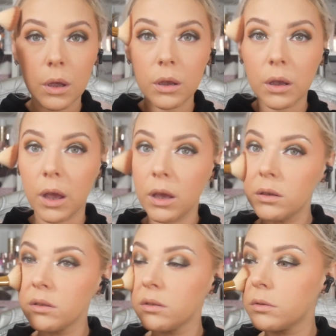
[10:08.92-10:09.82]
Okay,
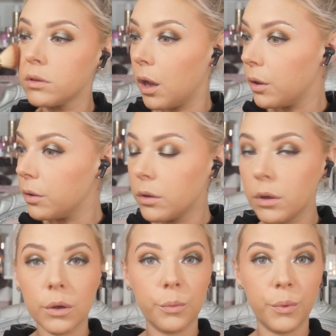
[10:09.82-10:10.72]
so
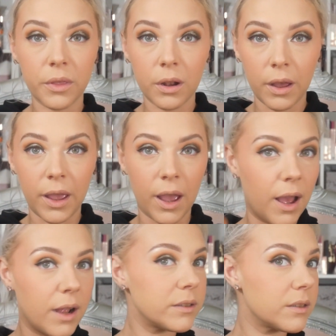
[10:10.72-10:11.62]
with a light
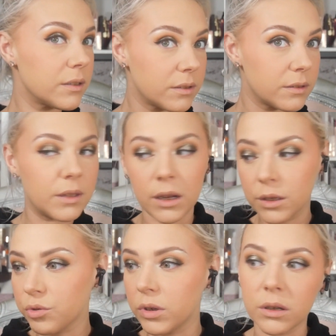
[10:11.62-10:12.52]
hand, that
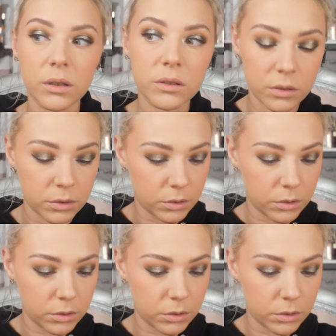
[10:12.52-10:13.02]
looks really nice.